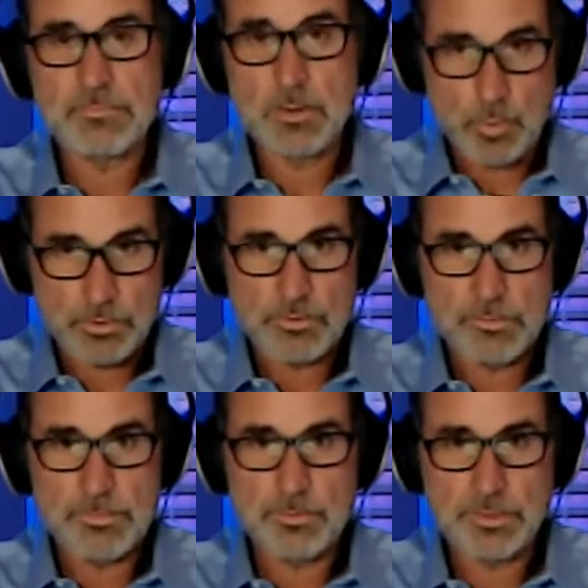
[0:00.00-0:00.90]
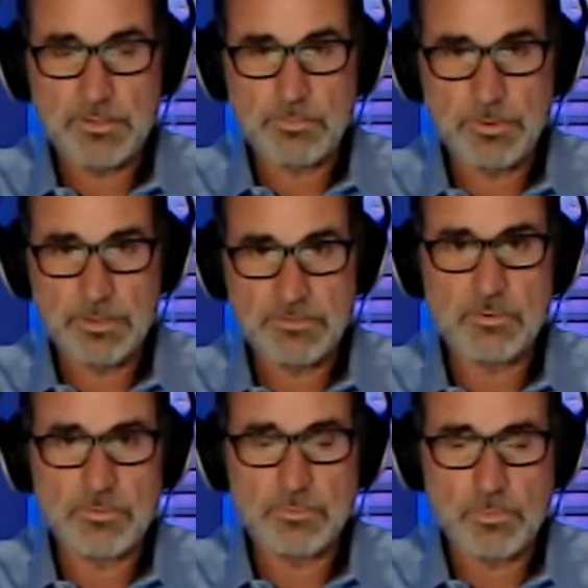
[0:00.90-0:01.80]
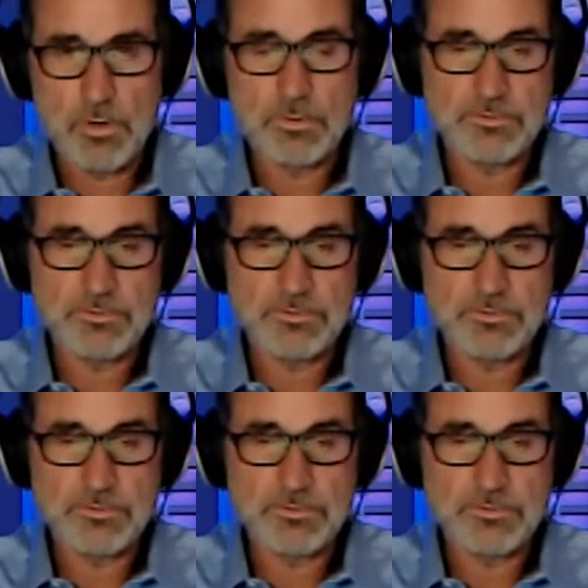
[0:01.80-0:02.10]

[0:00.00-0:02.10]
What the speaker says: they weren't going to build either. But it's on the road.